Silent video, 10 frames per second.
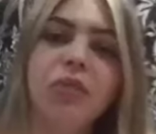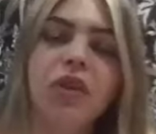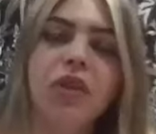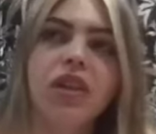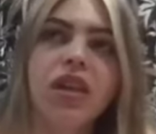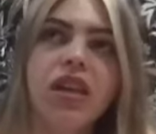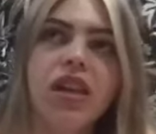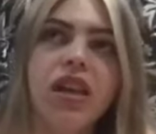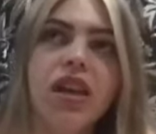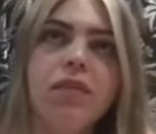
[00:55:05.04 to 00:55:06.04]
but
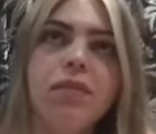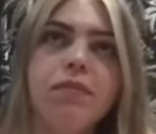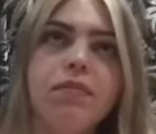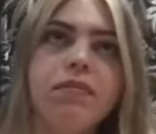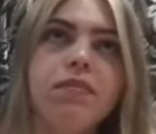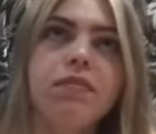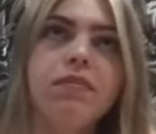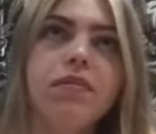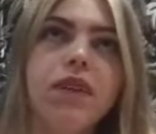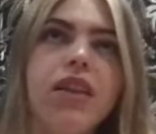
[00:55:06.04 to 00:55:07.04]
um,
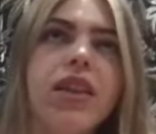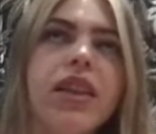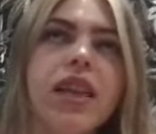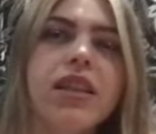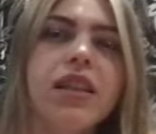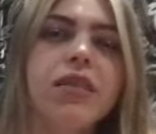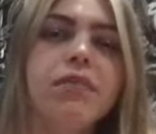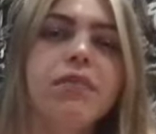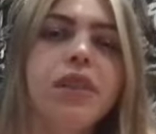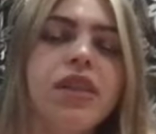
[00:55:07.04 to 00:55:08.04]
I think they said
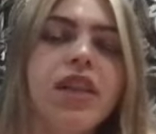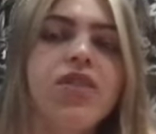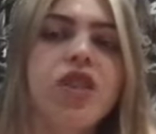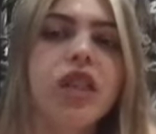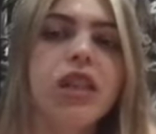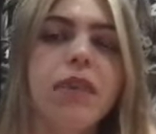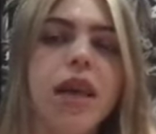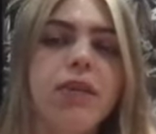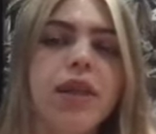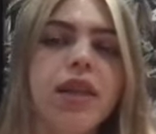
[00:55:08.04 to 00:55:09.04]
potentially
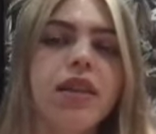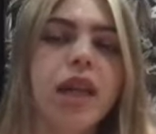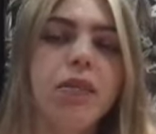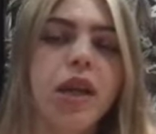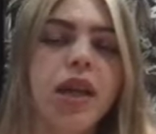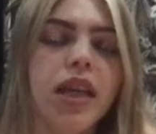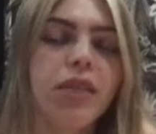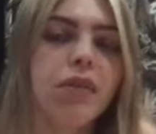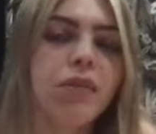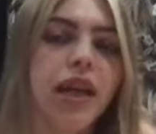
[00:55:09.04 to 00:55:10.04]
maybe they might
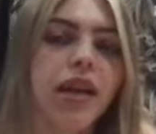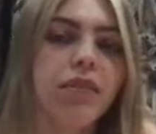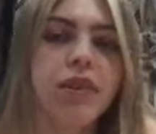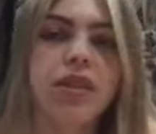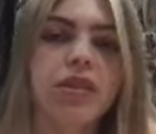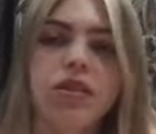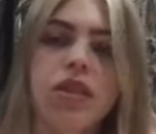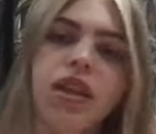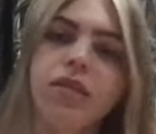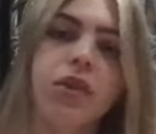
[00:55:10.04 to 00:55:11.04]
get me back, but that's not
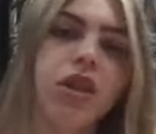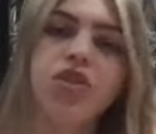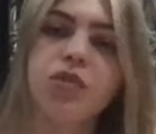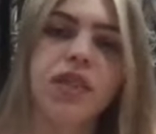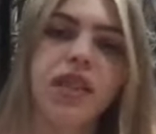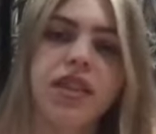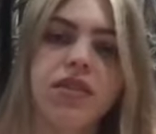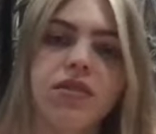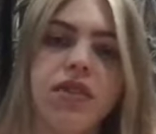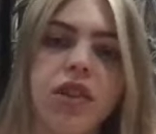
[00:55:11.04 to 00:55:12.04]
like 100%
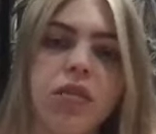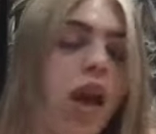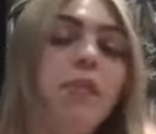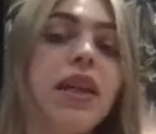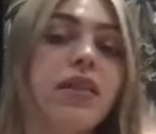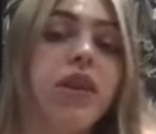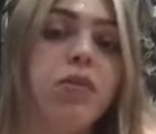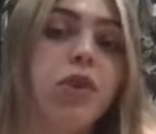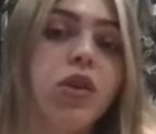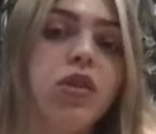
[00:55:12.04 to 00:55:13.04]
confirmed. Like, I mean, if
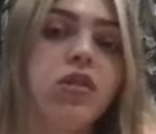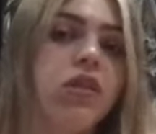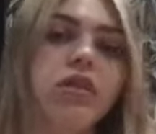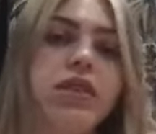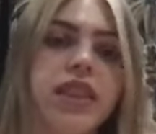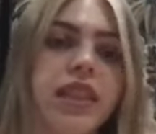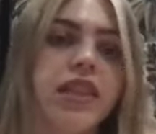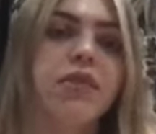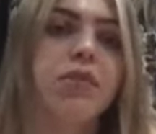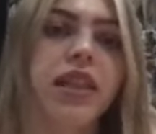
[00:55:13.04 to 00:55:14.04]
I'm not, obviously
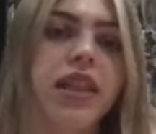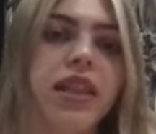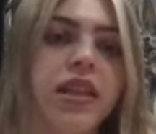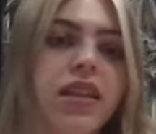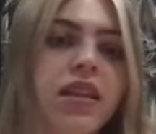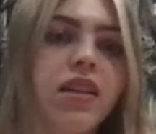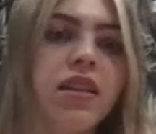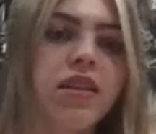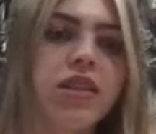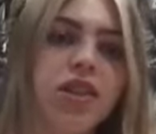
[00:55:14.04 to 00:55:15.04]
completely,
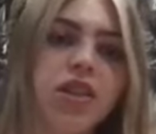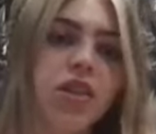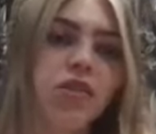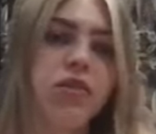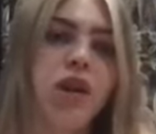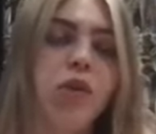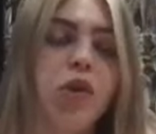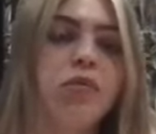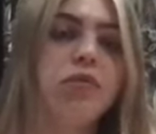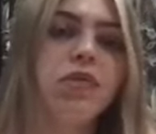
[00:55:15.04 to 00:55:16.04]
I'm
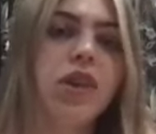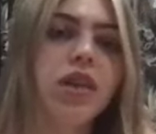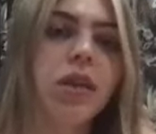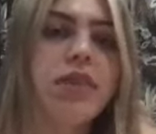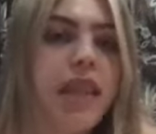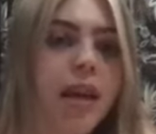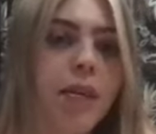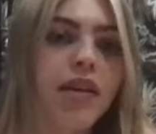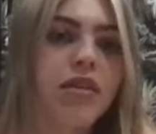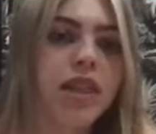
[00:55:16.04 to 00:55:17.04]
not upset about it.